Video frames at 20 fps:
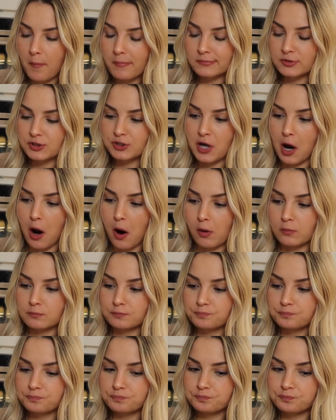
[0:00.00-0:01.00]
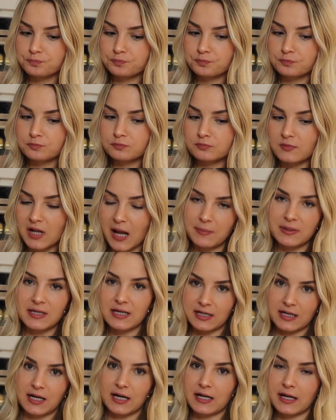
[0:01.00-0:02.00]
So, I mean,
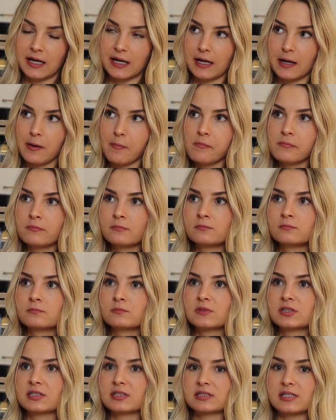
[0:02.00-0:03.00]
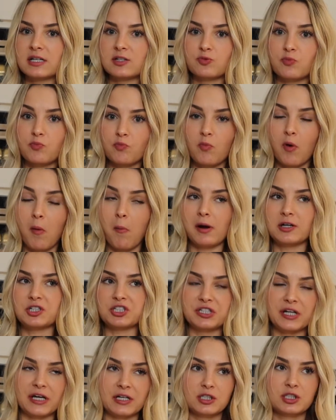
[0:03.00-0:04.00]
I kind of am, because that's what my
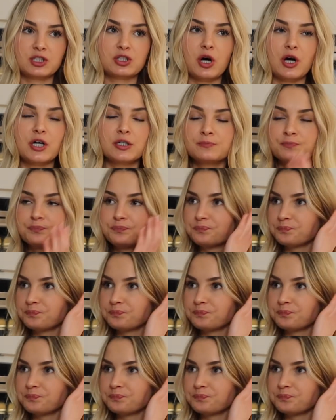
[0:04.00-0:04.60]
genetics are.